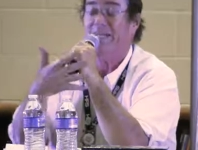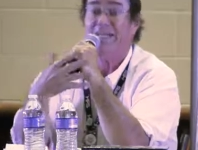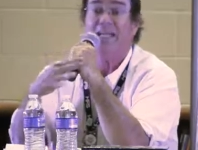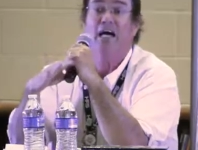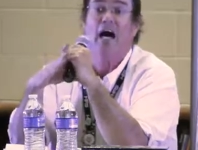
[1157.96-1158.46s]

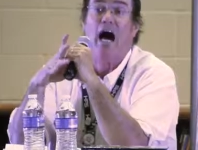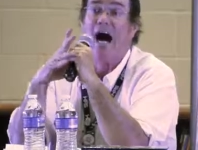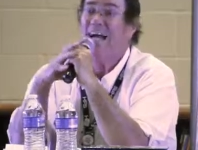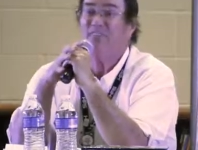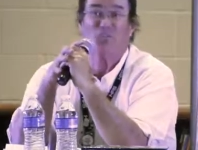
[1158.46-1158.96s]
me.
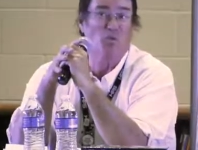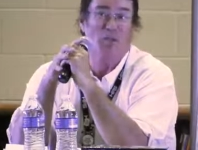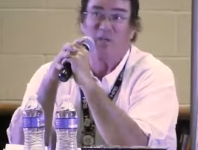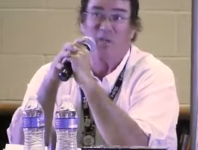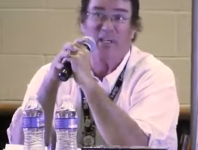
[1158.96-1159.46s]
I would
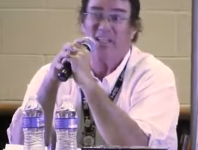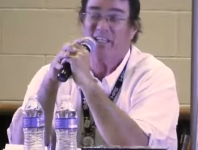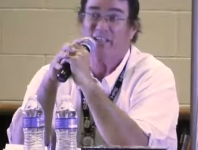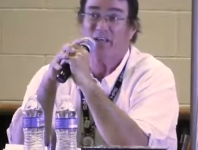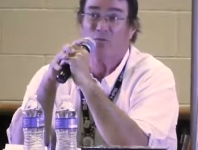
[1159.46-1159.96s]
agree
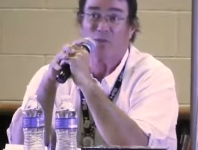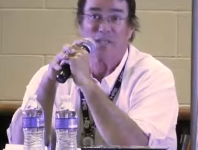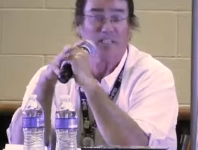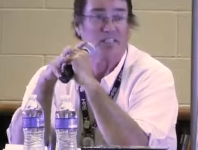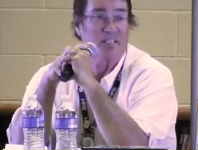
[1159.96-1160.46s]
that uh,
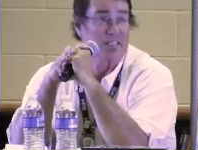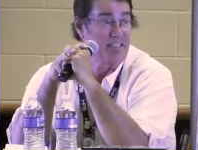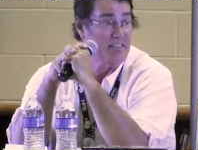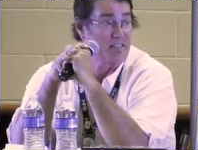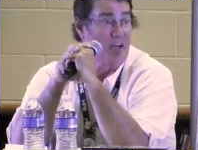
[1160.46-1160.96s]
religion
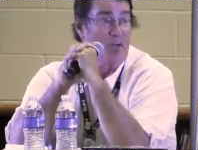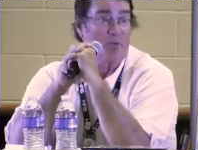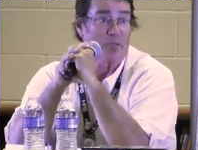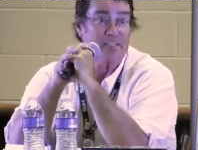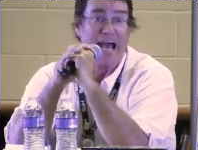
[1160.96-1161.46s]
is
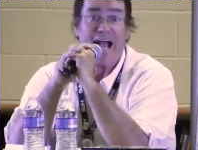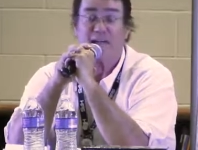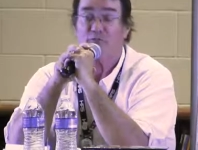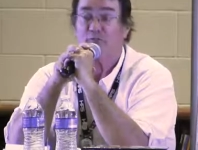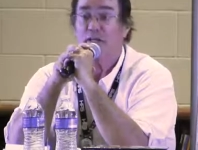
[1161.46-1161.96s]
under
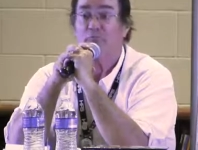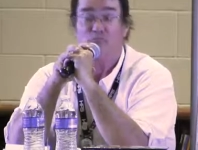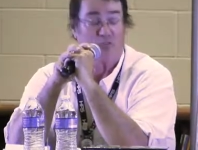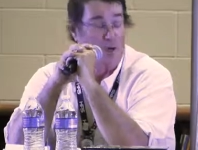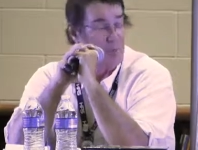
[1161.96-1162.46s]
attack. Freedom
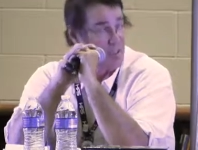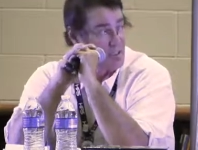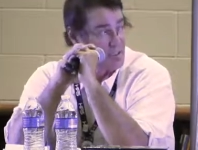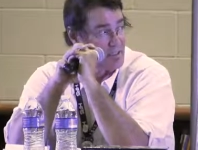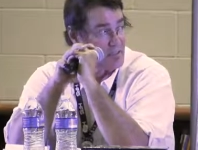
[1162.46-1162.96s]
from
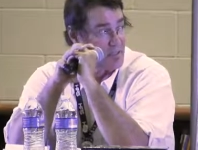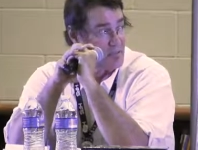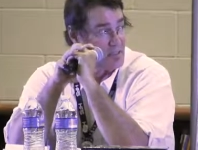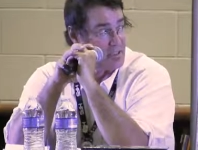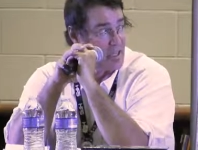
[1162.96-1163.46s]
religion is
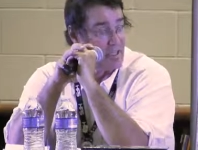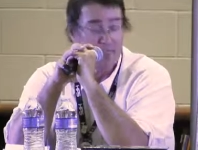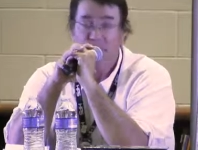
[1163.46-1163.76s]
under attack.